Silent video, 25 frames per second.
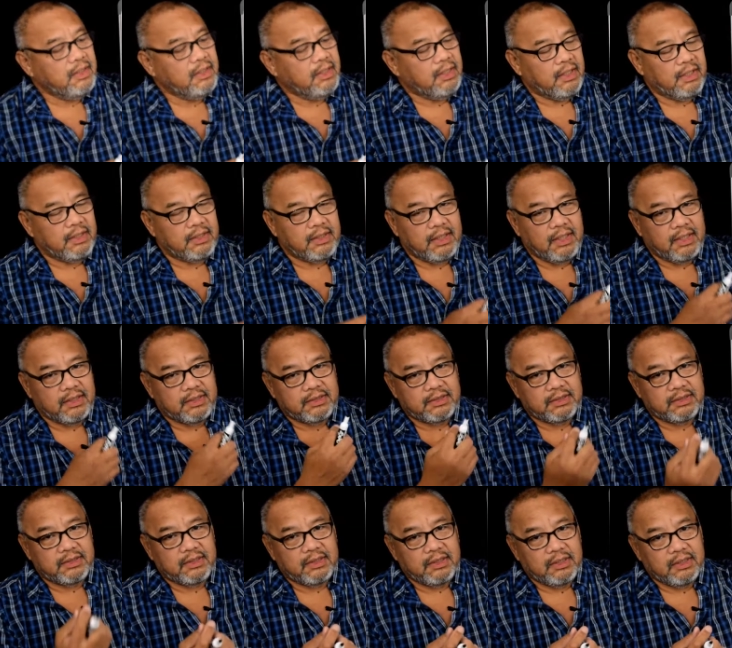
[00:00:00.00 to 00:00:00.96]
it
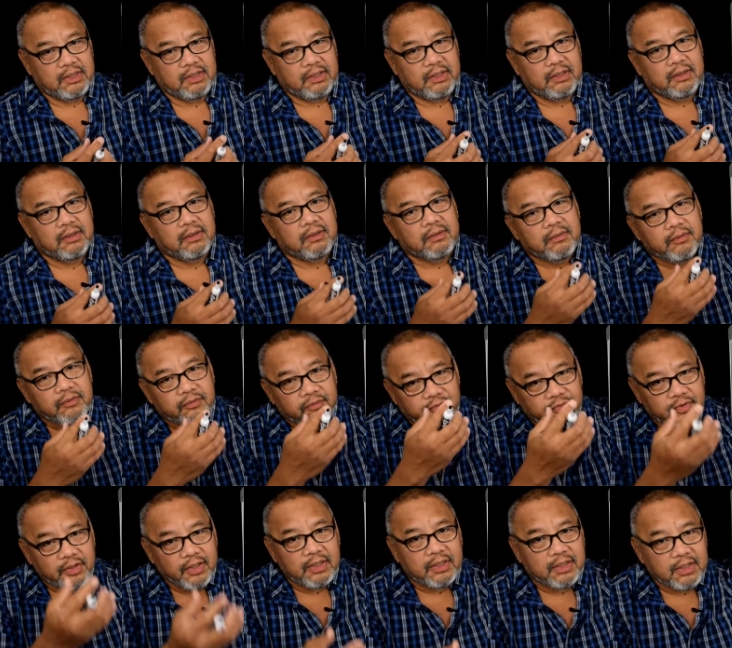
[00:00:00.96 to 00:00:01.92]
gets
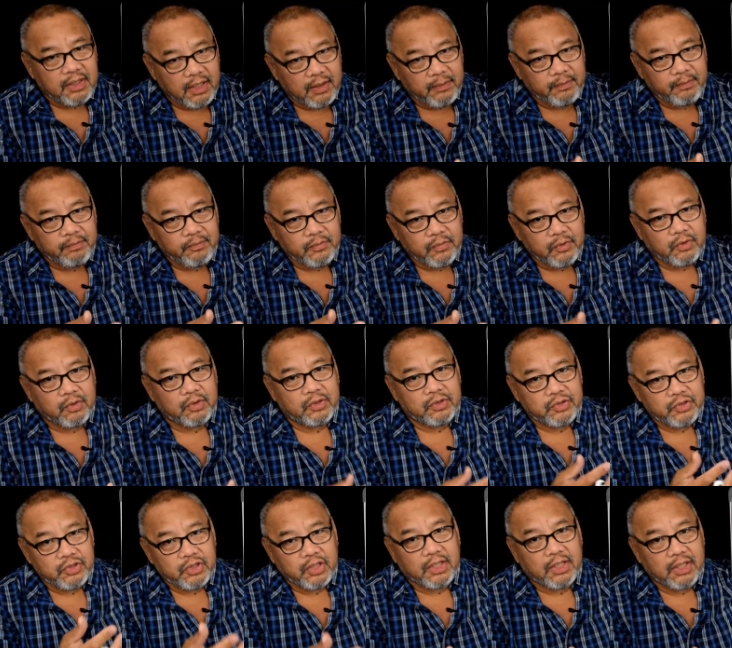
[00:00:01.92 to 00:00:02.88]
filled up or
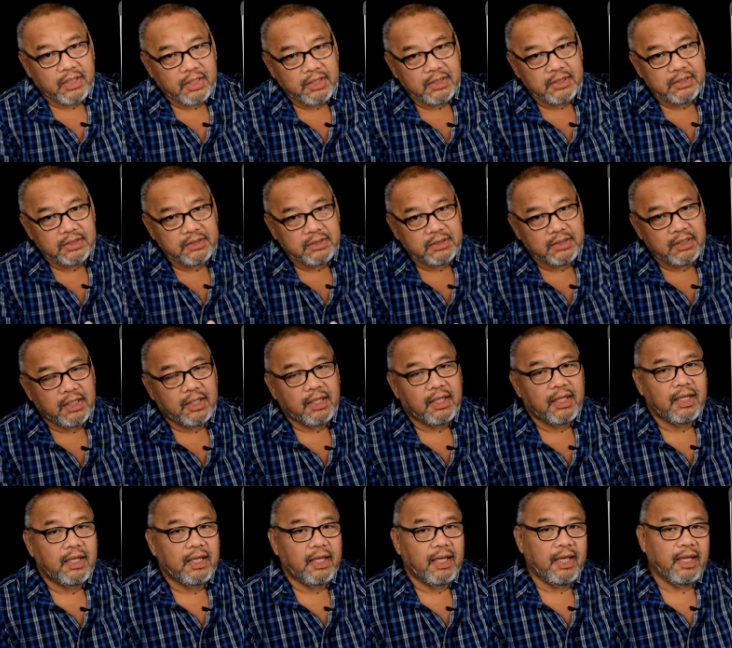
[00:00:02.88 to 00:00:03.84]
charged
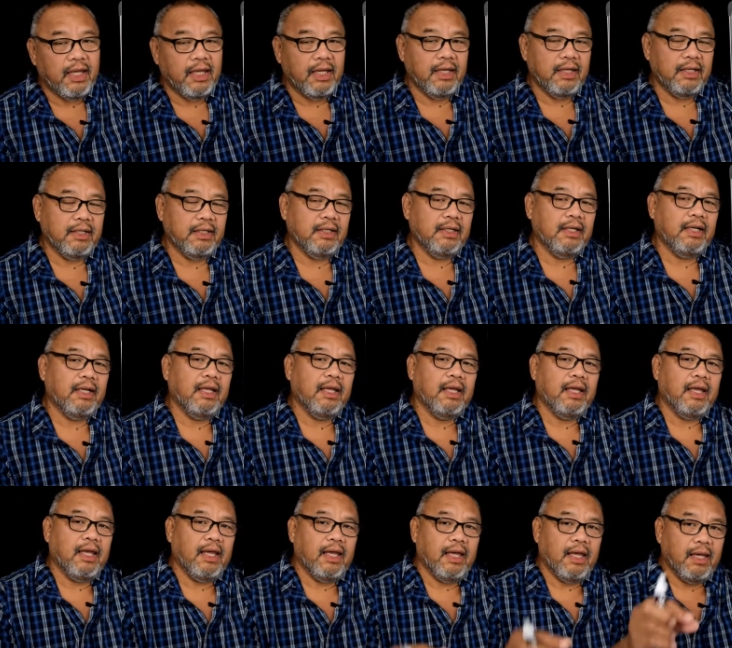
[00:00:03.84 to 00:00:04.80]
and
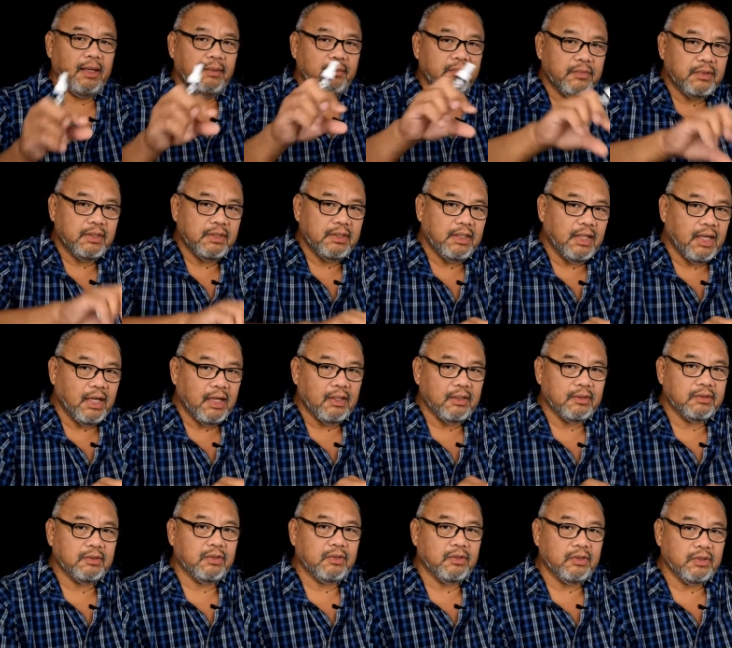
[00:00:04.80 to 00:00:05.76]
emptied
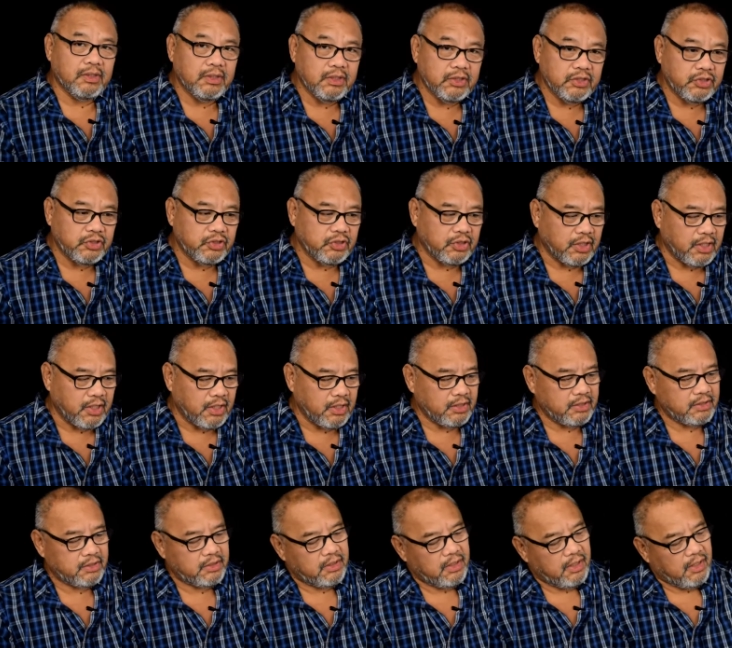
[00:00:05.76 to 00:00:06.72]
out or
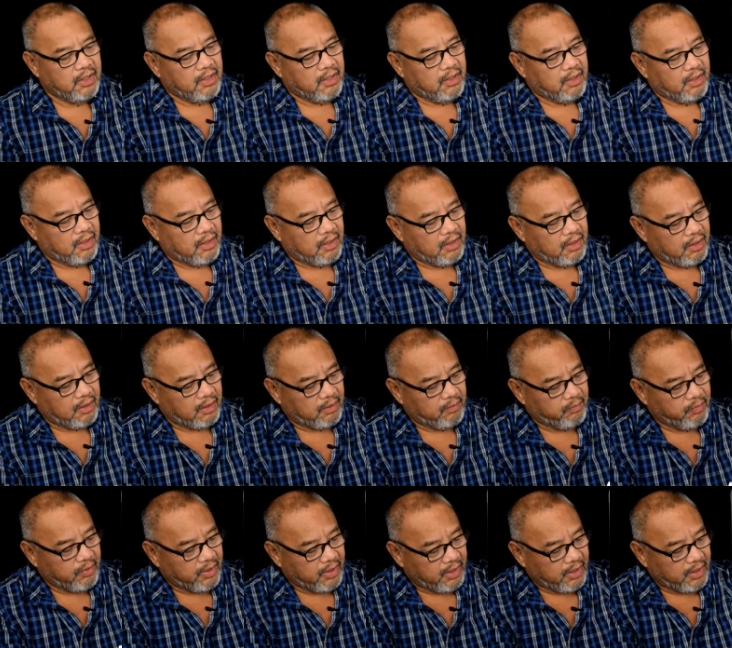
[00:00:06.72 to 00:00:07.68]
discharged
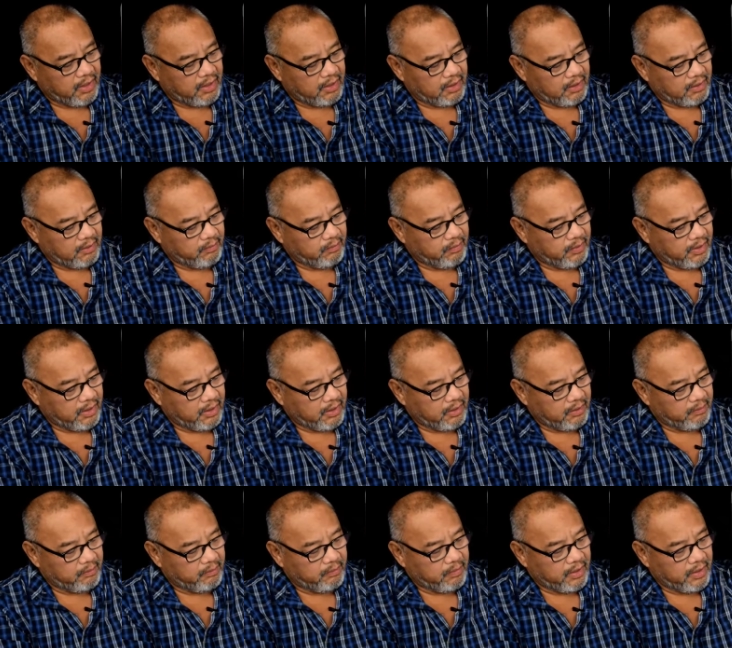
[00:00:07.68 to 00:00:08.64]
by
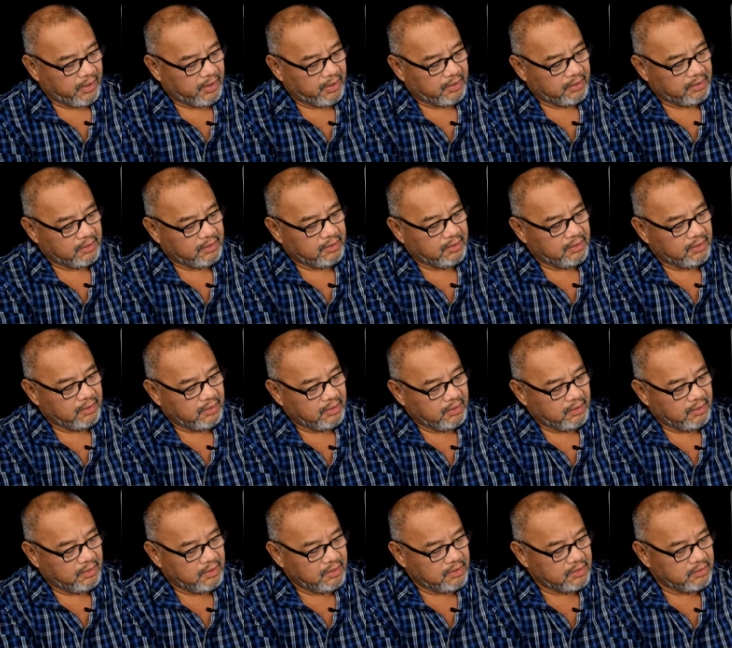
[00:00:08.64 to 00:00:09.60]

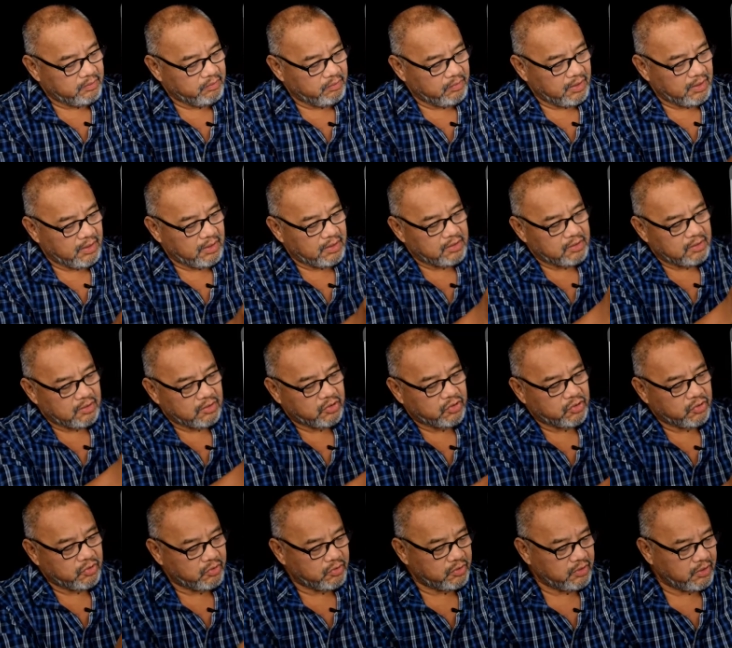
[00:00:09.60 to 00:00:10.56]
this means, or
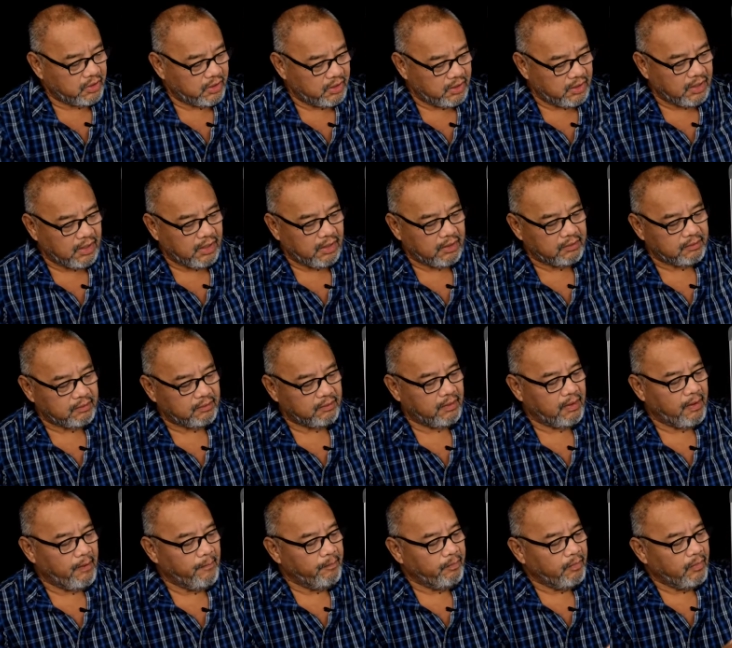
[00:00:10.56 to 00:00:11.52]
shorting it out.
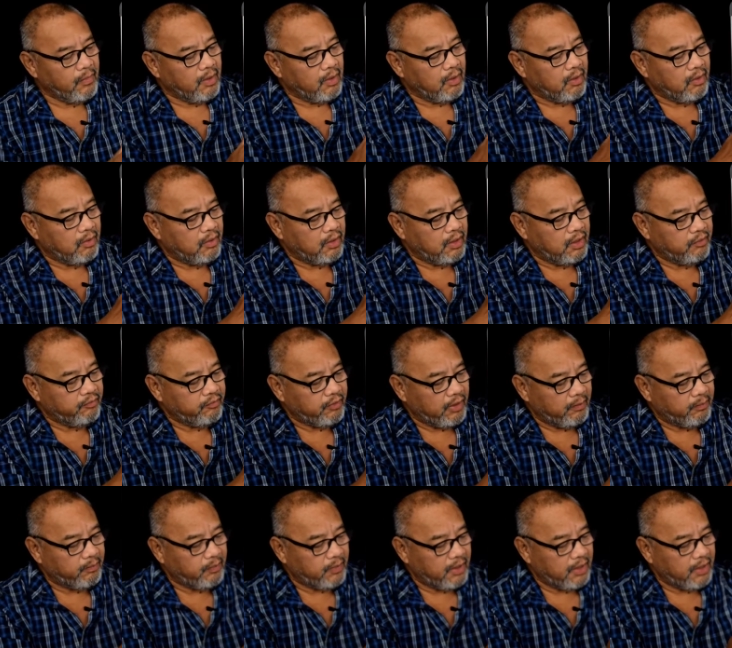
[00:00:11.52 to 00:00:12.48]
Or if
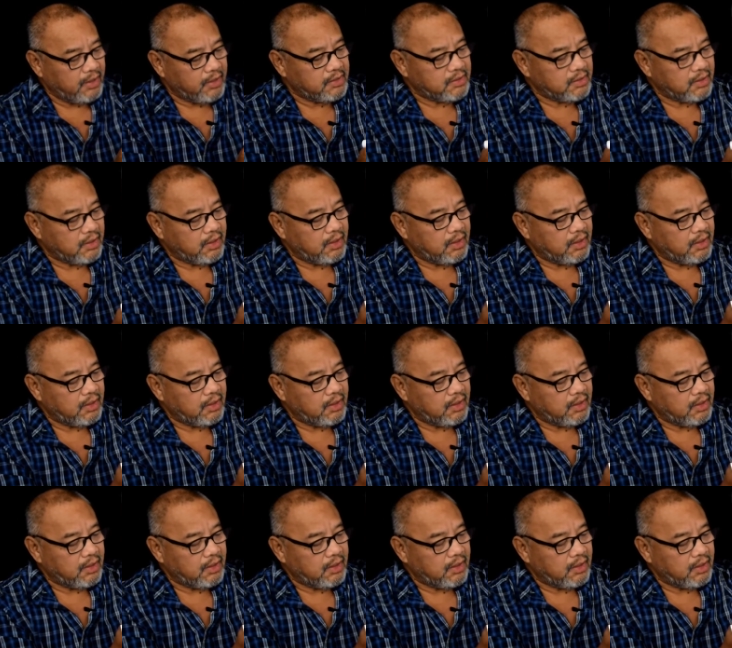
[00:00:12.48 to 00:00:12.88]
I place